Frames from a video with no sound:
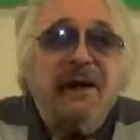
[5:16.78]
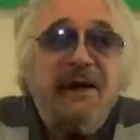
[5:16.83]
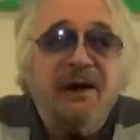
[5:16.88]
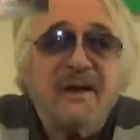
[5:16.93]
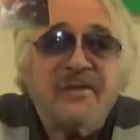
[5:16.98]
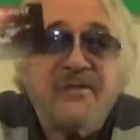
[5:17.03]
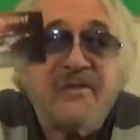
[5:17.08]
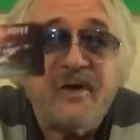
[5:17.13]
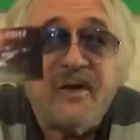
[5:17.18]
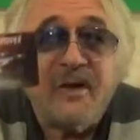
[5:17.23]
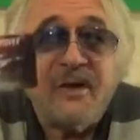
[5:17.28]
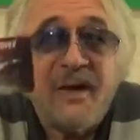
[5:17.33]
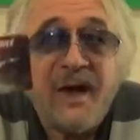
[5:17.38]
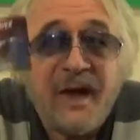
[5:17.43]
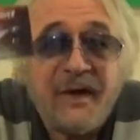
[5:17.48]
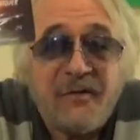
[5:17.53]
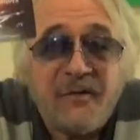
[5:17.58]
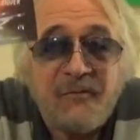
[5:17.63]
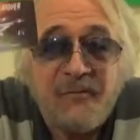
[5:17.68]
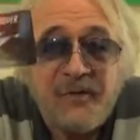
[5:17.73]
gets in
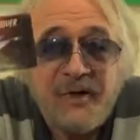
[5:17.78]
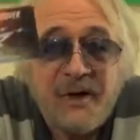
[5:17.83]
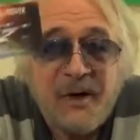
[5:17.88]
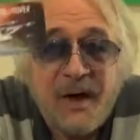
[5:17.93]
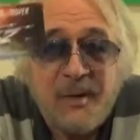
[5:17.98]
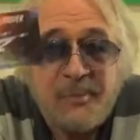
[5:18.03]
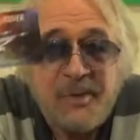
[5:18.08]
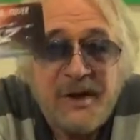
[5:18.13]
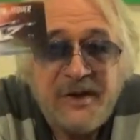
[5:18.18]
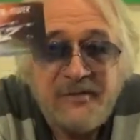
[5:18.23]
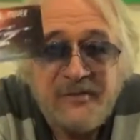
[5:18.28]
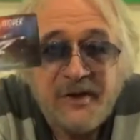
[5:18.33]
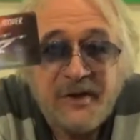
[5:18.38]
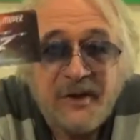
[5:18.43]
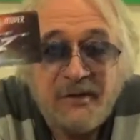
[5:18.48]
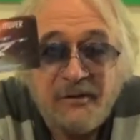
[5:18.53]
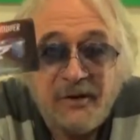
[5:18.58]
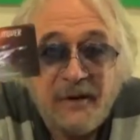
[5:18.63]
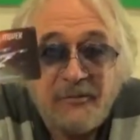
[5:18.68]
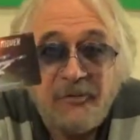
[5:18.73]
at the VIP
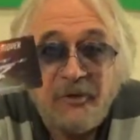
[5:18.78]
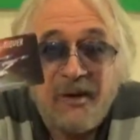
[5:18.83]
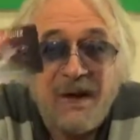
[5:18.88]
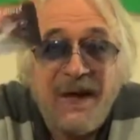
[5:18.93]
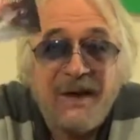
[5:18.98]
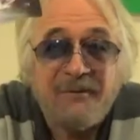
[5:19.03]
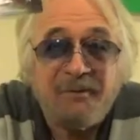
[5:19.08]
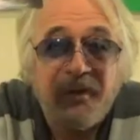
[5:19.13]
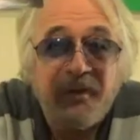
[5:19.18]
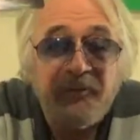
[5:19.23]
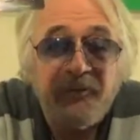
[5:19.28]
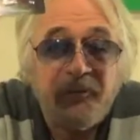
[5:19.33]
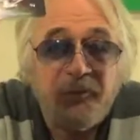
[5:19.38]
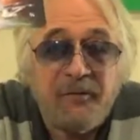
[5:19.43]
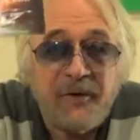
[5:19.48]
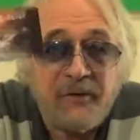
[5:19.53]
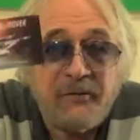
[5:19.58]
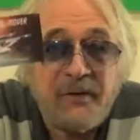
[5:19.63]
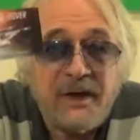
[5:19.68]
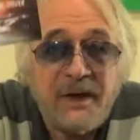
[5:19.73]
ticket level, at the
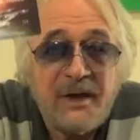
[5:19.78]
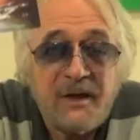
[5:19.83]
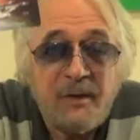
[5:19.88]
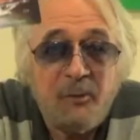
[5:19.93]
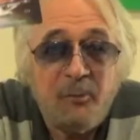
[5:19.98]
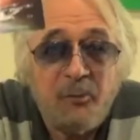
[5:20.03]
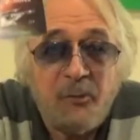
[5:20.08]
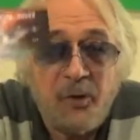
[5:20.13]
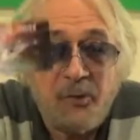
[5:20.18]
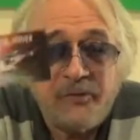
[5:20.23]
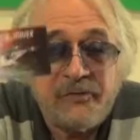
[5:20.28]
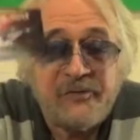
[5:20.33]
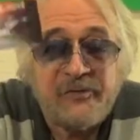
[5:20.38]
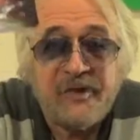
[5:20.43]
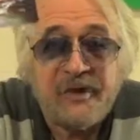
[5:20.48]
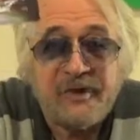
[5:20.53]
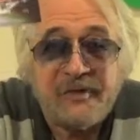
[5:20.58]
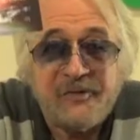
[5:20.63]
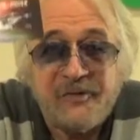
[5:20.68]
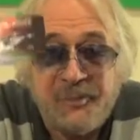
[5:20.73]
very
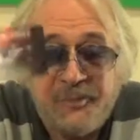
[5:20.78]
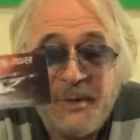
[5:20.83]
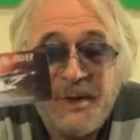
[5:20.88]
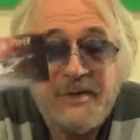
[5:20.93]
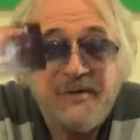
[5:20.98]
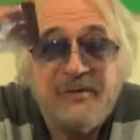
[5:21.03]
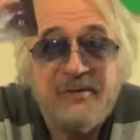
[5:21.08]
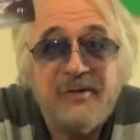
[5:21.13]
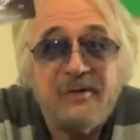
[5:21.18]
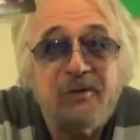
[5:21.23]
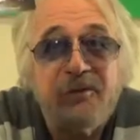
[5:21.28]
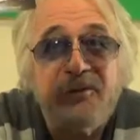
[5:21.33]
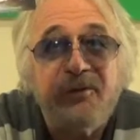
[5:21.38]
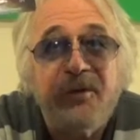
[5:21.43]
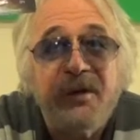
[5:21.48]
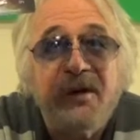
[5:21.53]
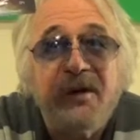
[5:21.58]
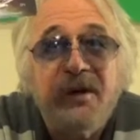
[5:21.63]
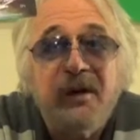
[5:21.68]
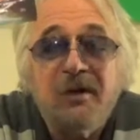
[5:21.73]
most expensive,
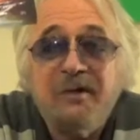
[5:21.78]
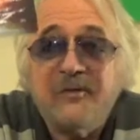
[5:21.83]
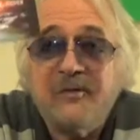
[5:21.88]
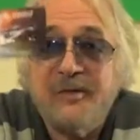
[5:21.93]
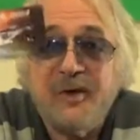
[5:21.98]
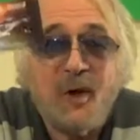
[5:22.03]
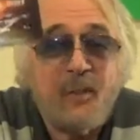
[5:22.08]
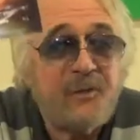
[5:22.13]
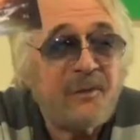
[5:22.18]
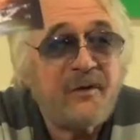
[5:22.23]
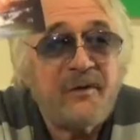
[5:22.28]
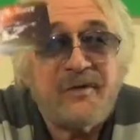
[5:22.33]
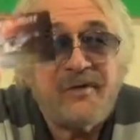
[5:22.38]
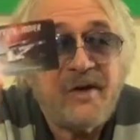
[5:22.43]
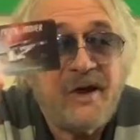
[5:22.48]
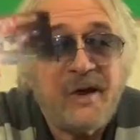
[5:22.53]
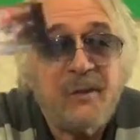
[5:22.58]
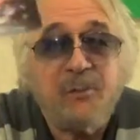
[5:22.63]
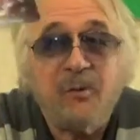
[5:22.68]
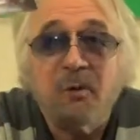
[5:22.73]

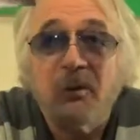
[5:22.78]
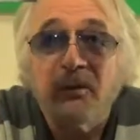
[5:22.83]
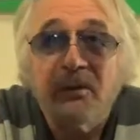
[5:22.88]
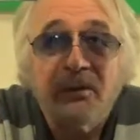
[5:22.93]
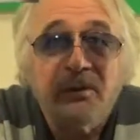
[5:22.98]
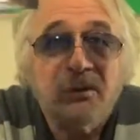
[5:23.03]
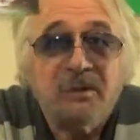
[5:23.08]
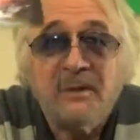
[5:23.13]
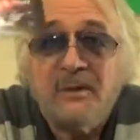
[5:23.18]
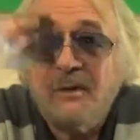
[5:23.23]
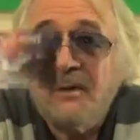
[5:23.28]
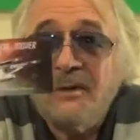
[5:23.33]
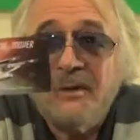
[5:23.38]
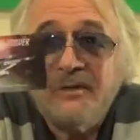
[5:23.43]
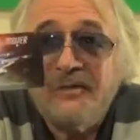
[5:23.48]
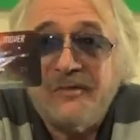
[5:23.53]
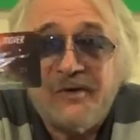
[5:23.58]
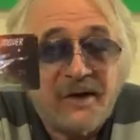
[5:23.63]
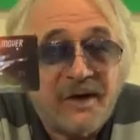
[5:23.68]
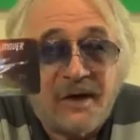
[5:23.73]
top-of-the-table
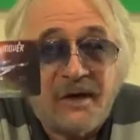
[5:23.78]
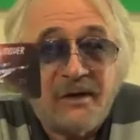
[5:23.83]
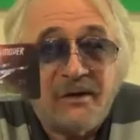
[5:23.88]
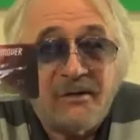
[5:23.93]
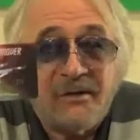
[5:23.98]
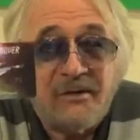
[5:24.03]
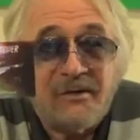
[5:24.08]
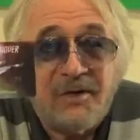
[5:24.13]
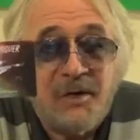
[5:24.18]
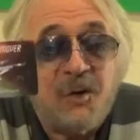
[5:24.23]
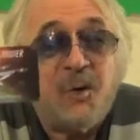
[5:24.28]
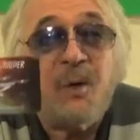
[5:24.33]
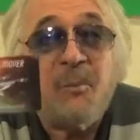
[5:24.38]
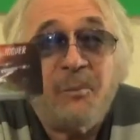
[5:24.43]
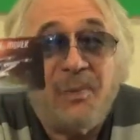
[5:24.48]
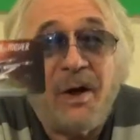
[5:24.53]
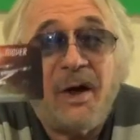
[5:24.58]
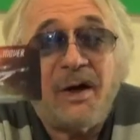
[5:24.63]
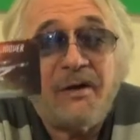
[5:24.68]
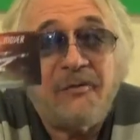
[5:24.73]
ticket you
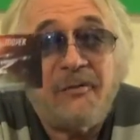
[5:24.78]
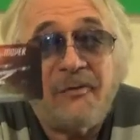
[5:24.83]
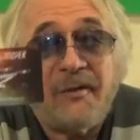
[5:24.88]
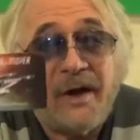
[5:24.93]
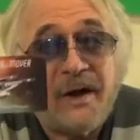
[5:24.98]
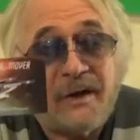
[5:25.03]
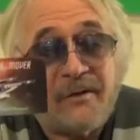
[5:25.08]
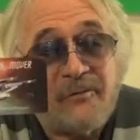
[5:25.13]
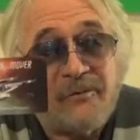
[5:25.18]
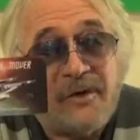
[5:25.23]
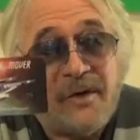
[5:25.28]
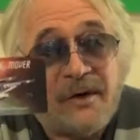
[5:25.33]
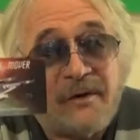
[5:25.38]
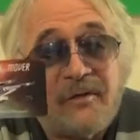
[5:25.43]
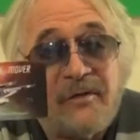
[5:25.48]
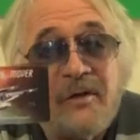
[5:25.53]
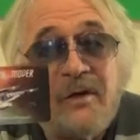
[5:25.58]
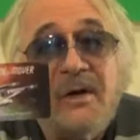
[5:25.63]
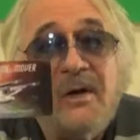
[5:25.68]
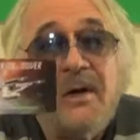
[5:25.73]
can buy for that
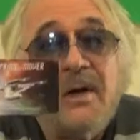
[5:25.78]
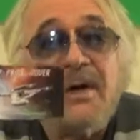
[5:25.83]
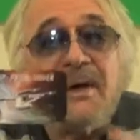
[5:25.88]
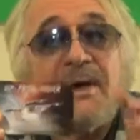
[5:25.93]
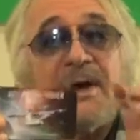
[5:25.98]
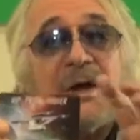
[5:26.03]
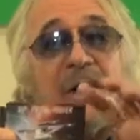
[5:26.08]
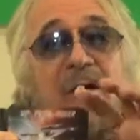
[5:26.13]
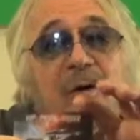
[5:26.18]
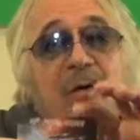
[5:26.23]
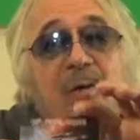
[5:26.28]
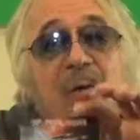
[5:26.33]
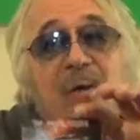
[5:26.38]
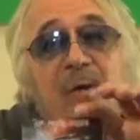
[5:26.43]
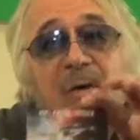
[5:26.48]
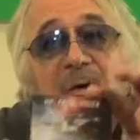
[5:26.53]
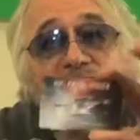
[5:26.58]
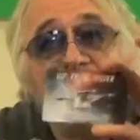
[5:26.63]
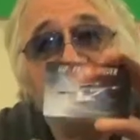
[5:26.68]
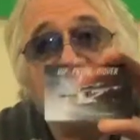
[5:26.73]
event. Now,
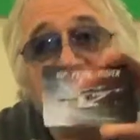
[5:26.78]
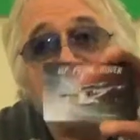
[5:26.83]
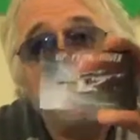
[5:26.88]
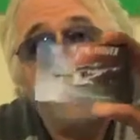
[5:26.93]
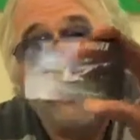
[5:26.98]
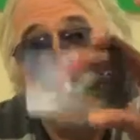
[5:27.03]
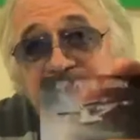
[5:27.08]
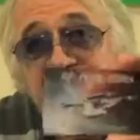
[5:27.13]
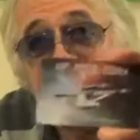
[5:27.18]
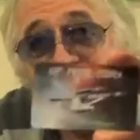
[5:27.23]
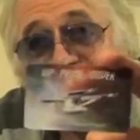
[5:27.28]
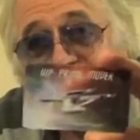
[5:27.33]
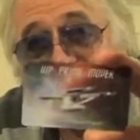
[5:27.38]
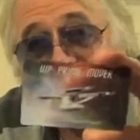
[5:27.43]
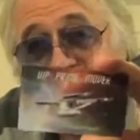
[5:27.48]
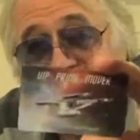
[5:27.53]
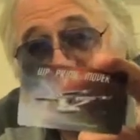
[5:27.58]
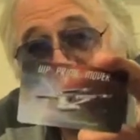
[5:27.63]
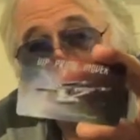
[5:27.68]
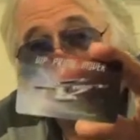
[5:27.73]
the
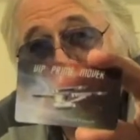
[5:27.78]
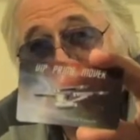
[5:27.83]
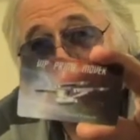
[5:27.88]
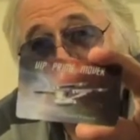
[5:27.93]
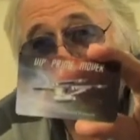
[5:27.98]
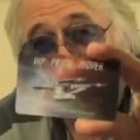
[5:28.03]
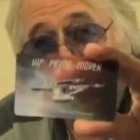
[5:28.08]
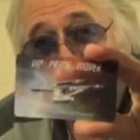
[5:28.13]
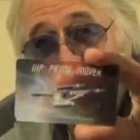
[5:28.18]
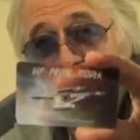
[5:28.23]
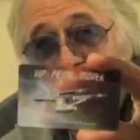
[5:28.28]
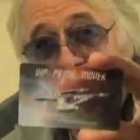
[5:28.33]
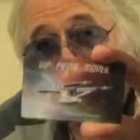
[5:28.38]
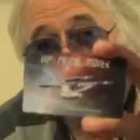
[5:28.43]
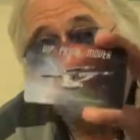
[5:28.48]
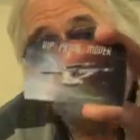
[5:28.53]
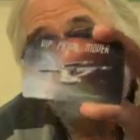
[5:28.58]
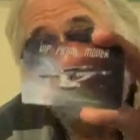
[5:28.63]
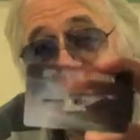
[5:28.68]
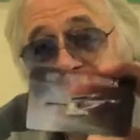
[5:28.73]
Destination Star Trek
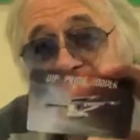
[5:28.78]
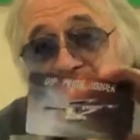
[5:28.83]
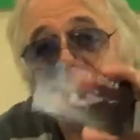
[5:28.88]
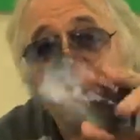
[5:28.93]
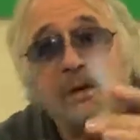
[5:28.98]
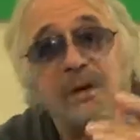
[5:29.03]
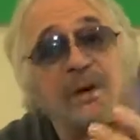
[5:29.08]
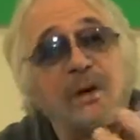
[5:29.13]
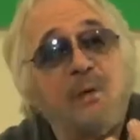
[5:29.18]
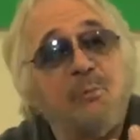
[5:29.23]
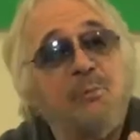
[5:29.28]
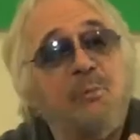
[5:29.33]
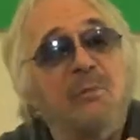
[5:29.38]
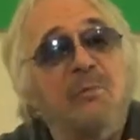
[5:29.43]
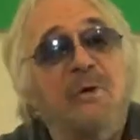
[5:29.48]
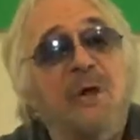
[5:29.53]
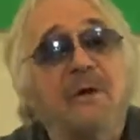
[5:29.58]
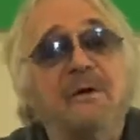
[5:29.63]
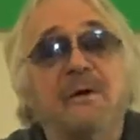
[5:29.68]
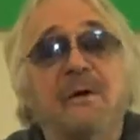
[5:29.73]

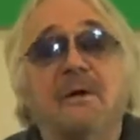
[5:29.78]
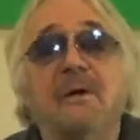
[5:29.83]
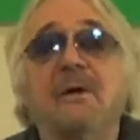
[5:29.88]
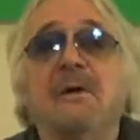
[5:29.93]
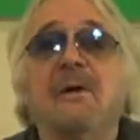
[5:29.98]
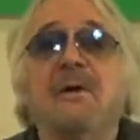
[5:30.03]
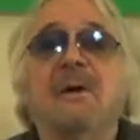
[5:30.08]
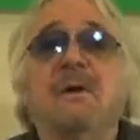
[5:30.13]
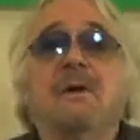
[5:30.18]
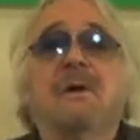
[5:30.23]
London